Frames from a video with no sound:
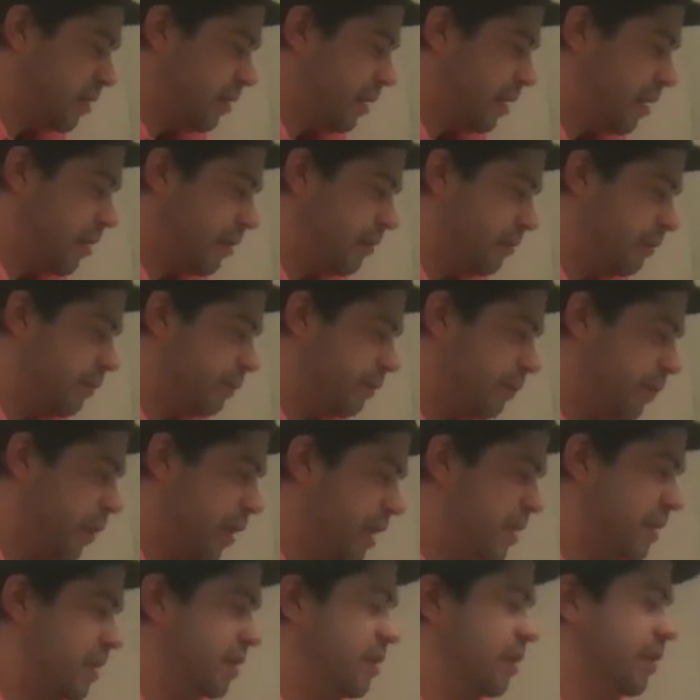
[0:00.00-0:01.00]
and when
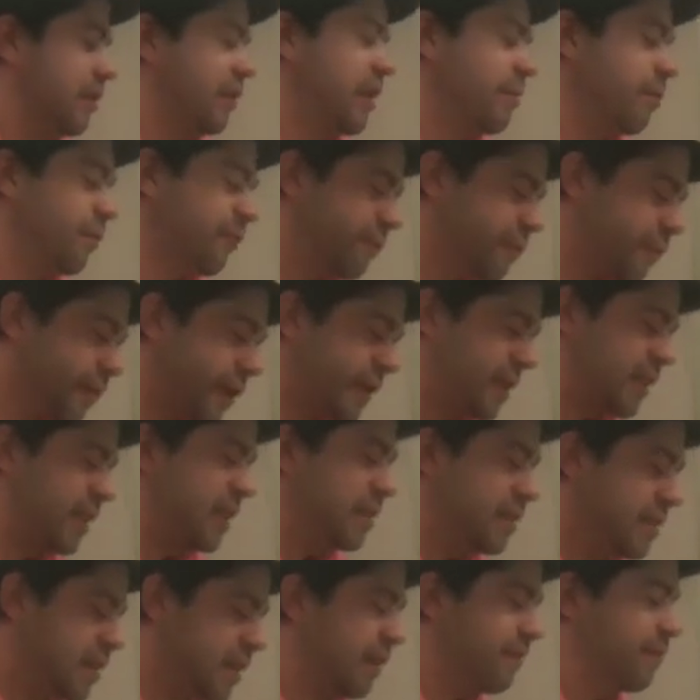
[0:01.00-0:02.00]
he did the Liber
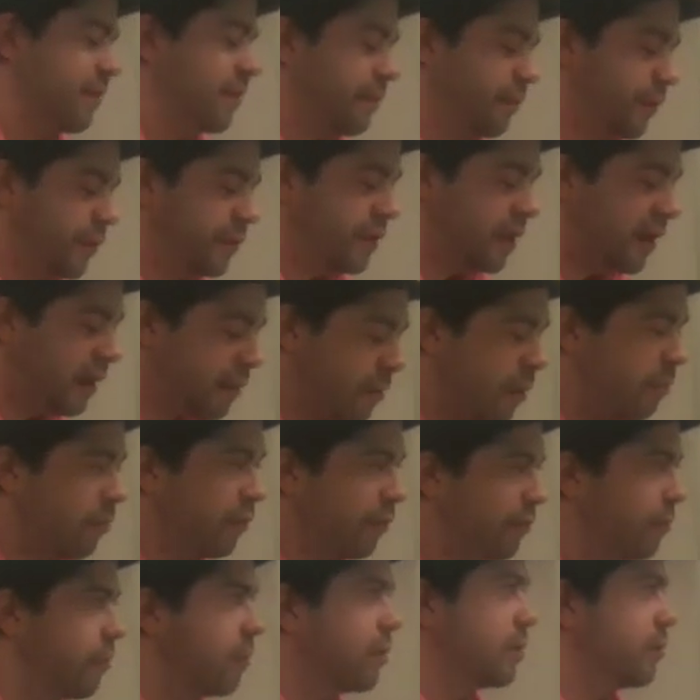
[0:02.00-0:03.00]
418 stuff that we were talking about
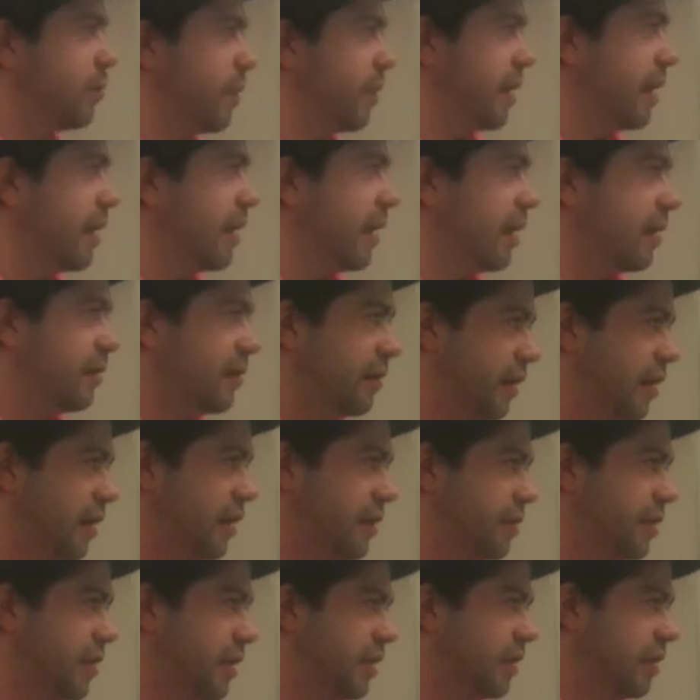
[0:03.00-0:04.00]
before is where he got
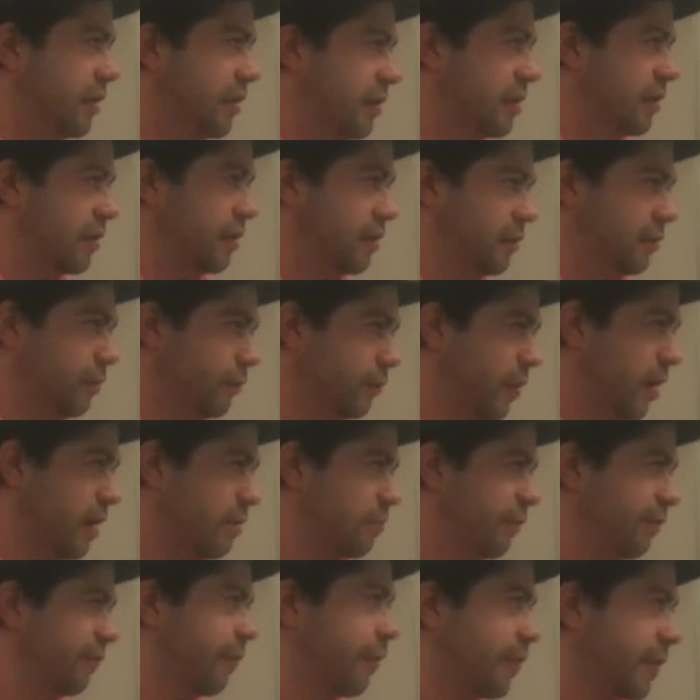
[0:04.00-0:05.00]
initiated into the grade
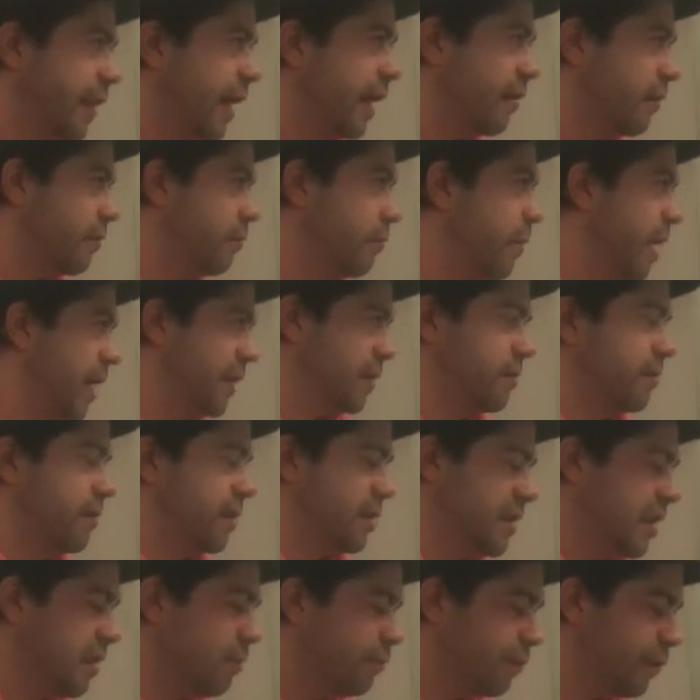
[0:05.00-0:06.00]
before that, or Master of
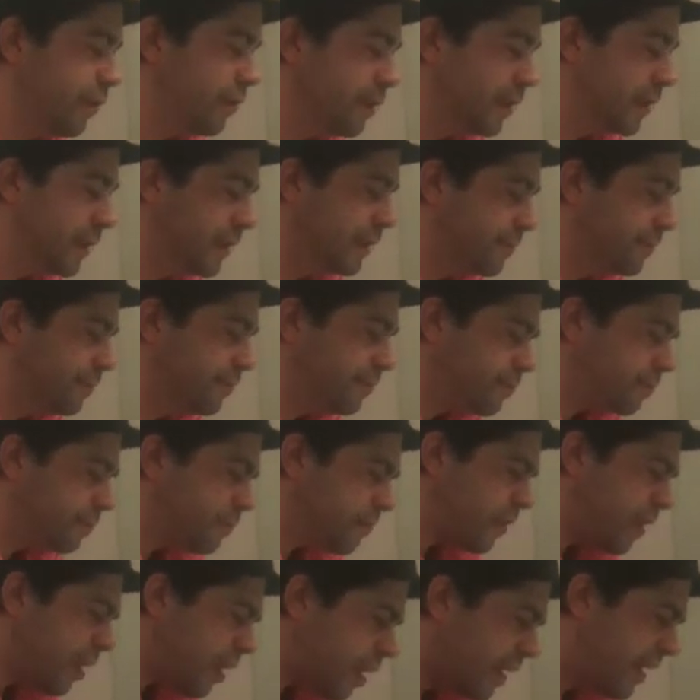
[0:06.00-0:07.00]
the Temple.
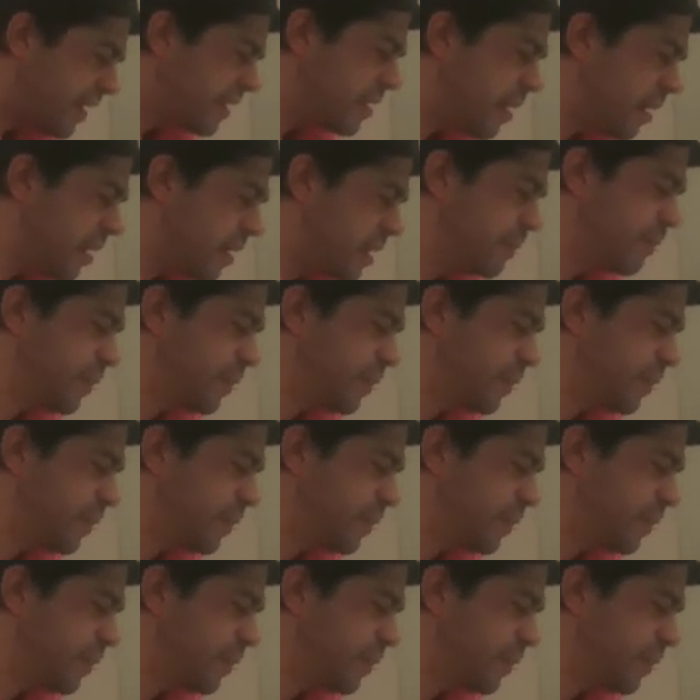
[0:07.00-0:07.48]
He talks